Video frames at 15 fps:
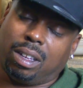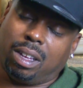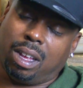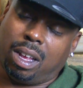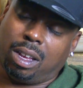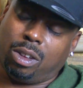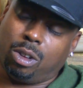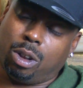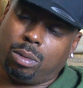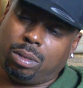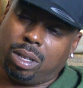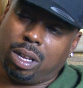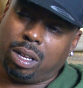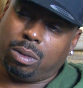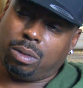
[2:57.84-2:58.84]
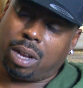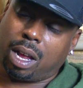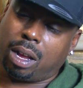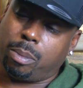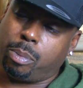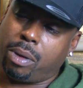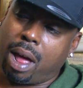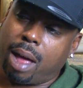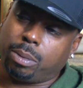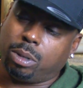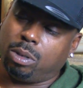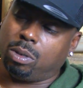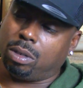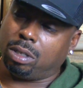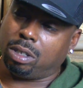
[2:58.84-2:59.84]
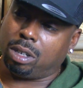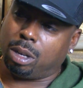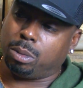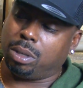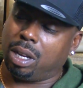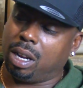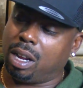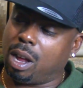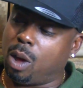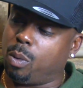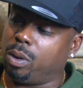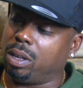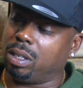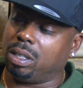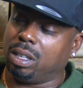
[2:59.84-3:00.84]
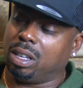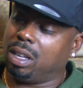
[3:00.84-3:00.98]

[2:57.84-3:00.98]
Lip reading: Yeah, you know what I'm saying? He was like a pops to us, you know what I'm saying? He always,